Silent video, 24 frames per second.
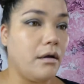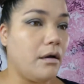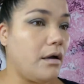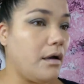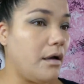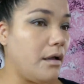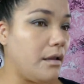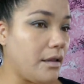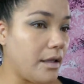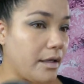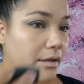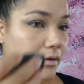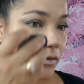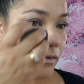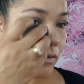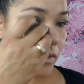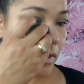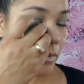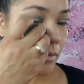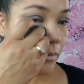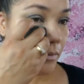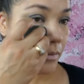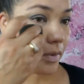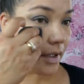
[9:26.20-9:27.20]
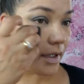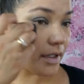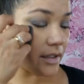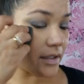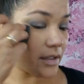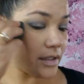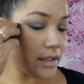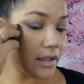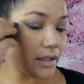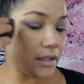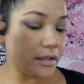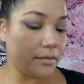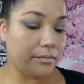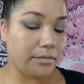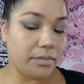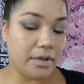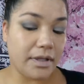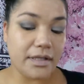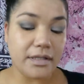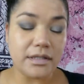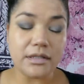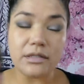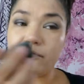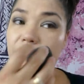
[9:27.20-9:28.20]
I like the way it blended. It
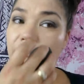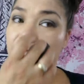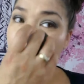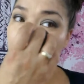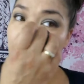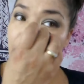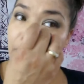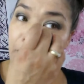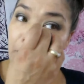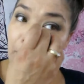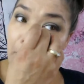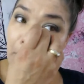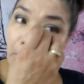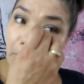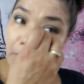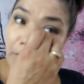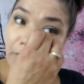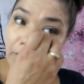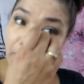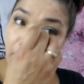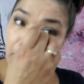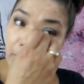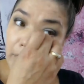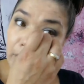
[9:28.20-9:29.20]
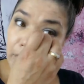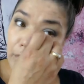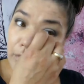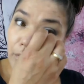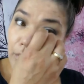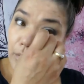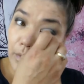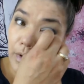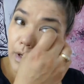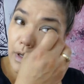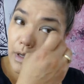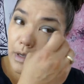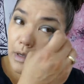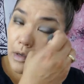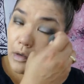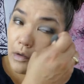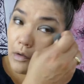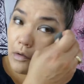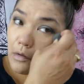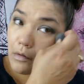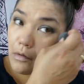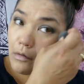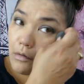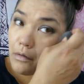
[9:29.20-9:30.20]
blends very, very
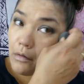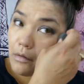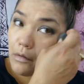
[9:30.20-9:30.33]
well.